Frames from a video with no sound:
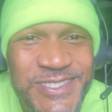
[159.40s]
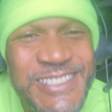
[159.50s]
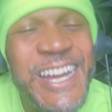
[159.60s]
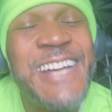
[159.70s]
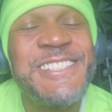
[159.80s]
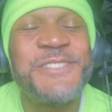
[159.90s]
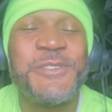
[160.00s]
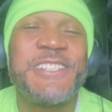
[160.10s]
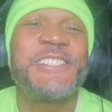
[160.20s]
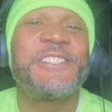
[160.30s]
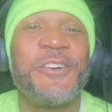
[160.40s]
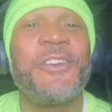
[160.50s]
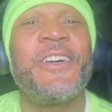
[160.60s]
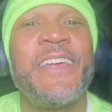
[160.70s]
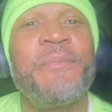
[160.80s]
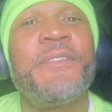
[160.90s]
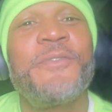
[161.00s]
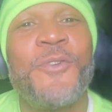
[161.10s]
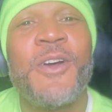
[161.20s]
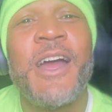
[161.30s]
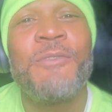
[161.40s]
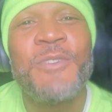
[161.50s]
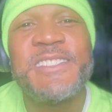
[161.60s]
I just wanted to show y'all that before I run to